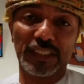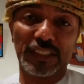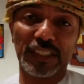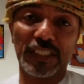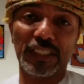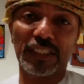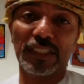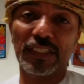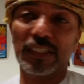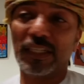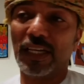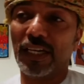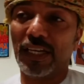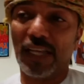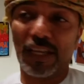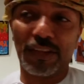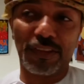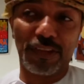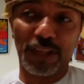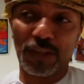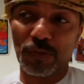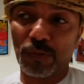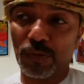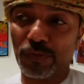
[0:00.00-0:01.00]
mm-hmm. and I mm-hmm. think
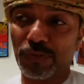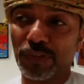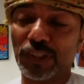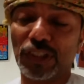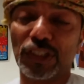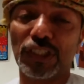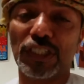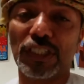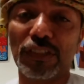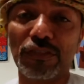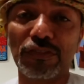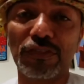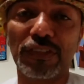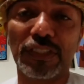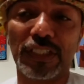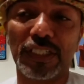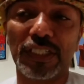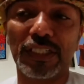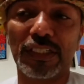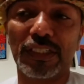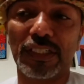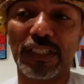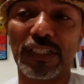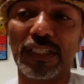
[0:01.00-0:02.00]
we've achieved the,
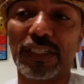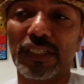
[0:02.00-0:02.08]
the,